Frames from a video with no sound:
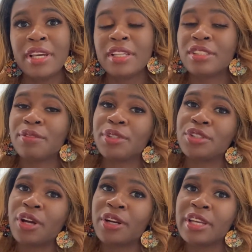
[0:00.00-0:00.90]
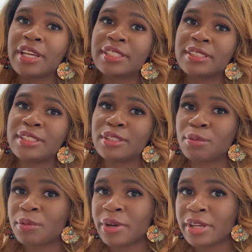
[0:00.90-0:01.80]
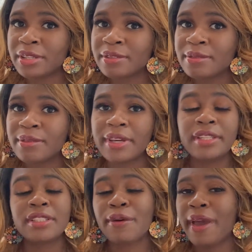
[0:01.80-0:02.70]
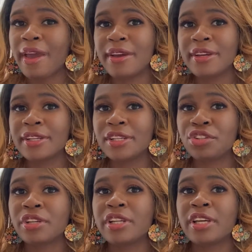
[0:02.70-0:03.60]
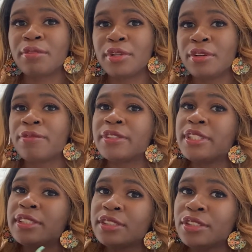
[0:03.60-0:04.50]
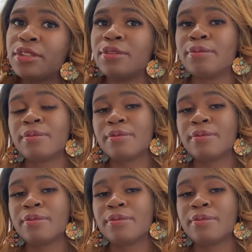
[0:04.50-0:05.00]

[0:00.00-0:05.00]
So if you're starting at season 1, it's okay, because you're going to get renewed for season 2.